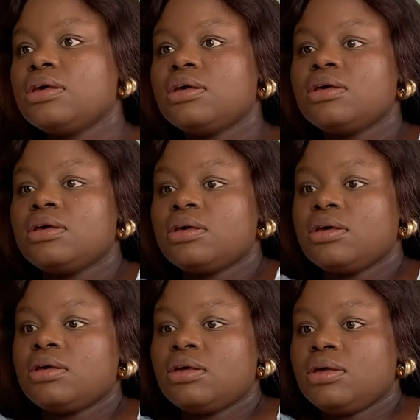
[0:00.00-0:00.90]

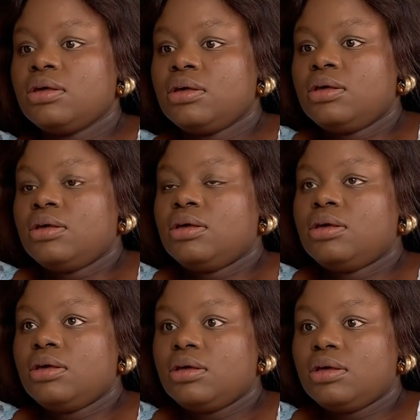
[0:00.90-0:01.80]

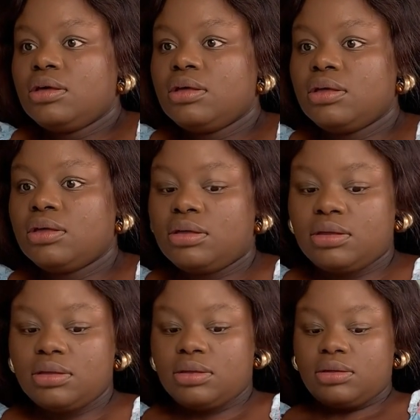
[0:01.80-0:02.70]

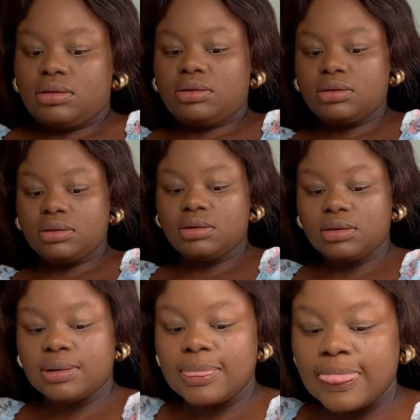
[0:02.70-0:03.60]
Nothing is said.